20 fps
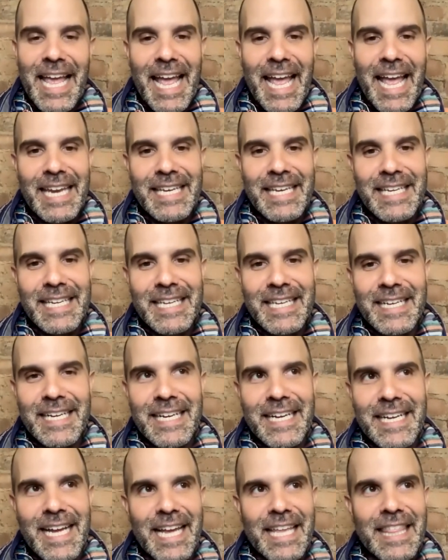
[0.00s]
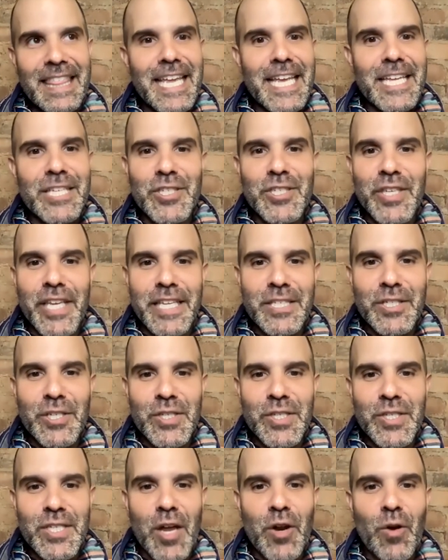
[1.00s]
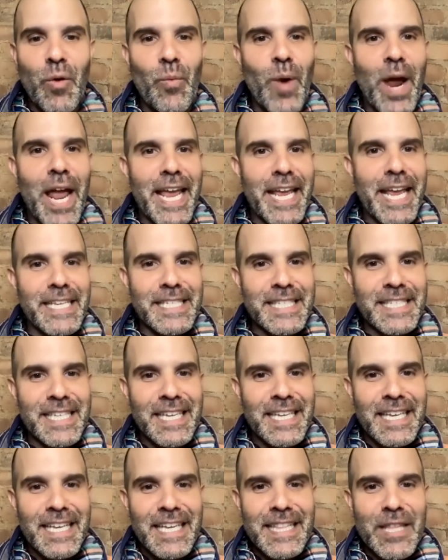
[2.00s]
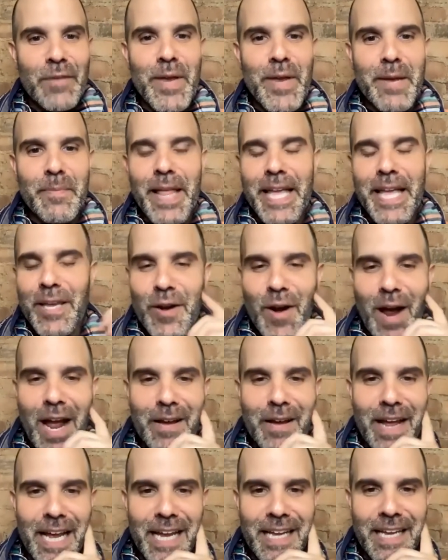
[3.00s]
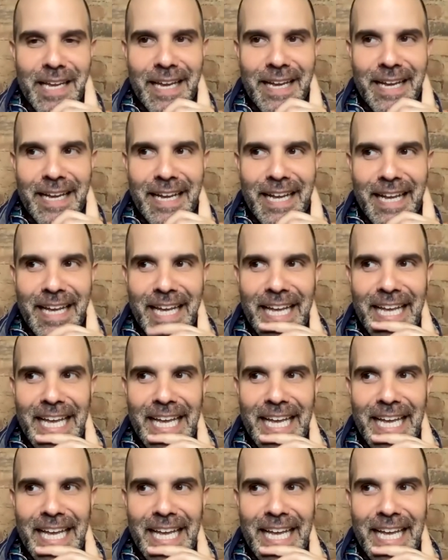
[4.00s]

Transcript: and uh, i think it's just it's just subtle ways that we can play you know i i uh,